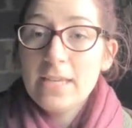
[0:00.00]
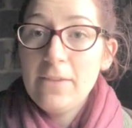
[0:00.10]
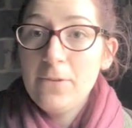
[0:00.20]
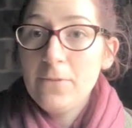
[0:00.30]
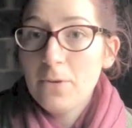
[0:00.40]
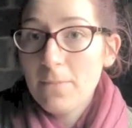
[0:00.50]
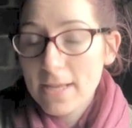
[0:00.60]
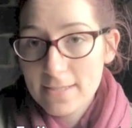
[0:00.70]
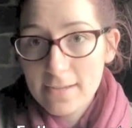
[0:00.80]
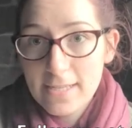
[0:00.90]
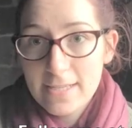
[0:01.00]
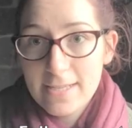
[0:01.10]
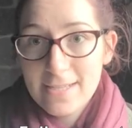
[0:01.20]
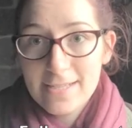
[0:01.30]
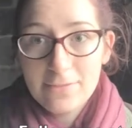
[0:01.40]
If you've got
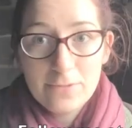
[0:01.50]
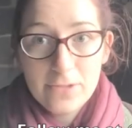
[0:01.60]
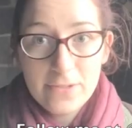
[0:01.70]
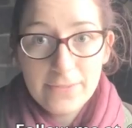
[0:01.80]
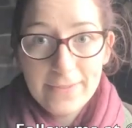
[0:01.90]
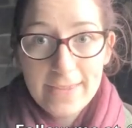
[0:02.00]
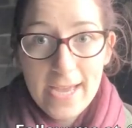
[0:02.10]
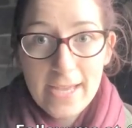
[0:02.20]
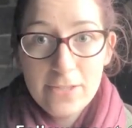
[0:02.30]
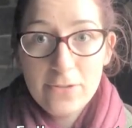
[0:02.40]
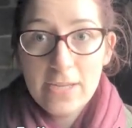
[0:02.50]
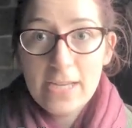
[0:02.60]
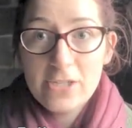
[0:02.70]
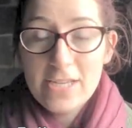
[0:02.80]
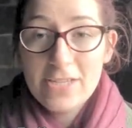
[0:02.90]
mastitis, it's also used for that. You can
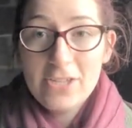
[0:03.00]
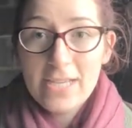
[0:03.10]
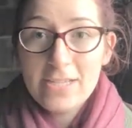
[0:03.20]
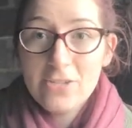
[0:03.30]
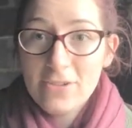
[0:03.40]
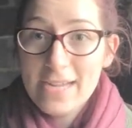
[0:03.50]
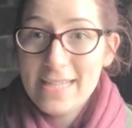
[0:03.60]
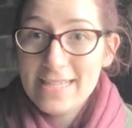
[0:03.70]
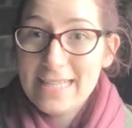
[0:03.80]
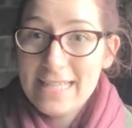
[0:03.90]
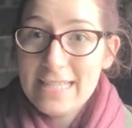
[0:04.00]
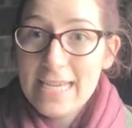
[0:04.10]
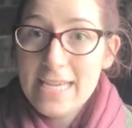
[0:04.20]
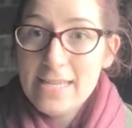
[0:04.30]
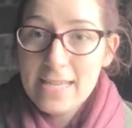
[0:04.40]
actually inject it straight into the teat.